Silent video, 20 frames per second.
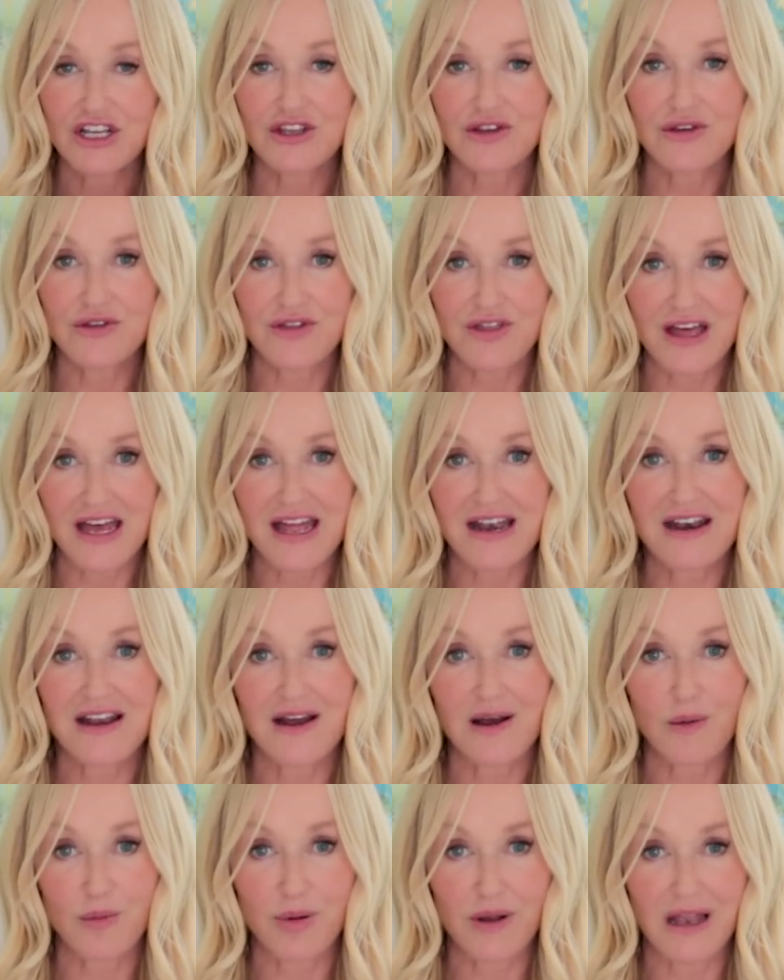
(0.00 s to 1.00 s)
you
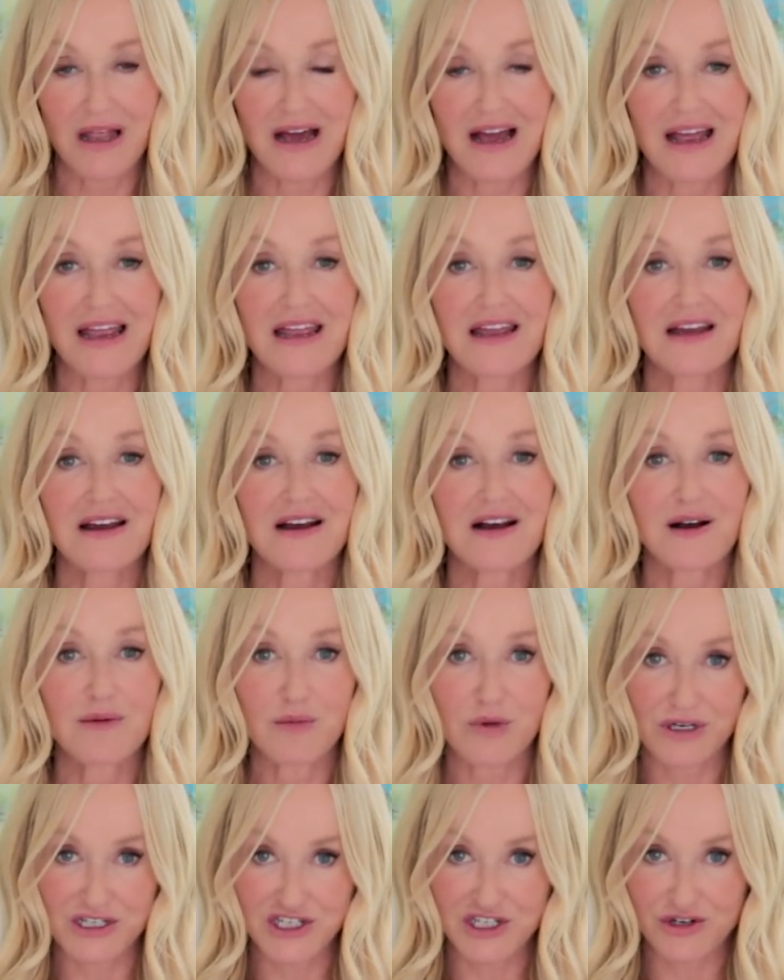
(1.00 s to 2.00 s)
then apply a
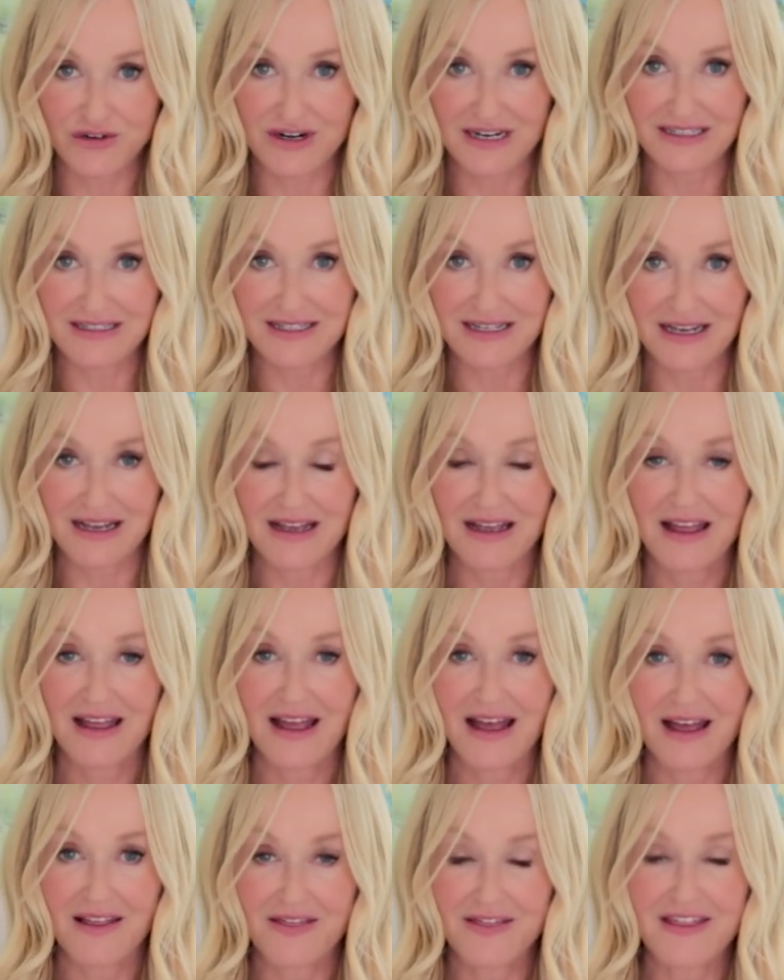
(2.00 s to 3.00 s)
moisturizer
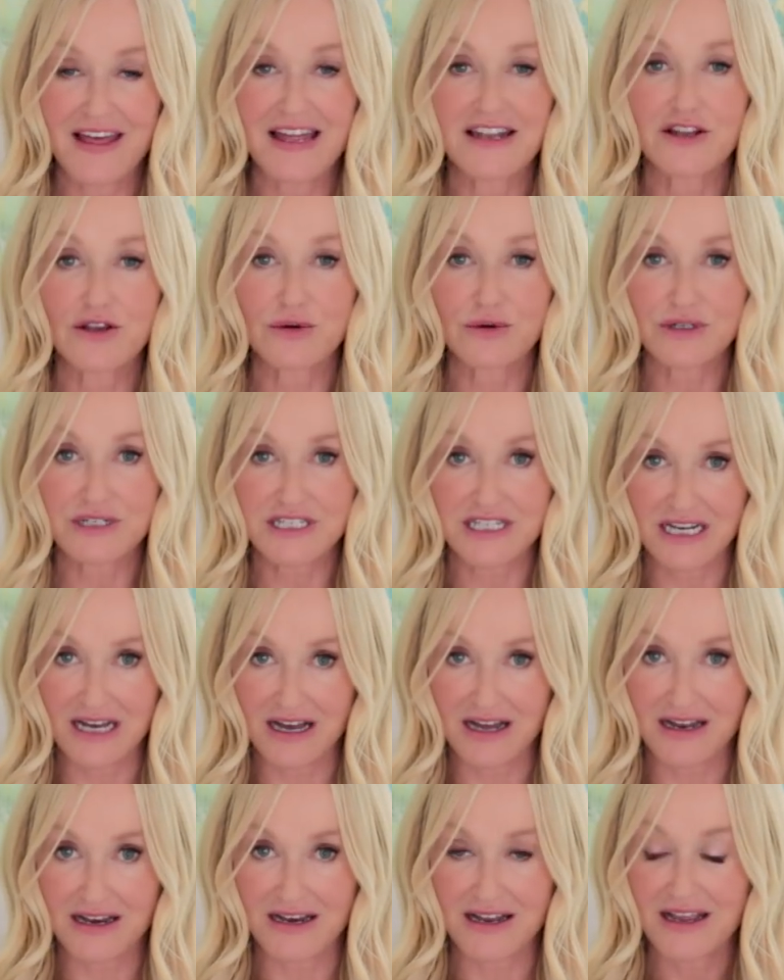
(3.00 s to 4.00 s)
and then you're
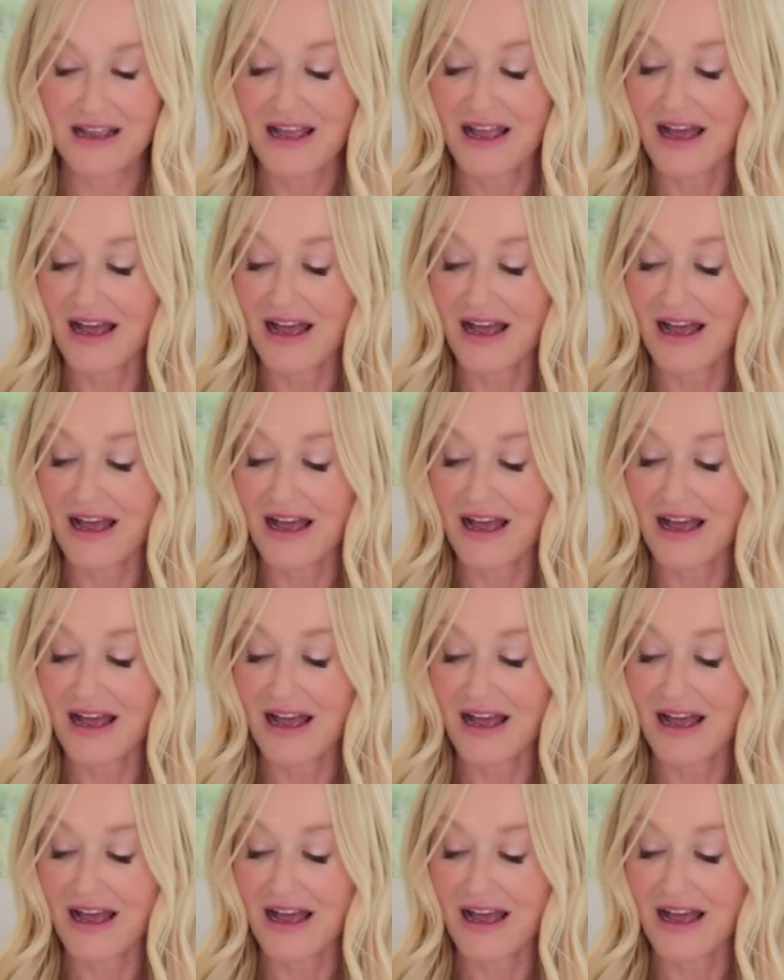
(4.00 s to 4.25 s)
done.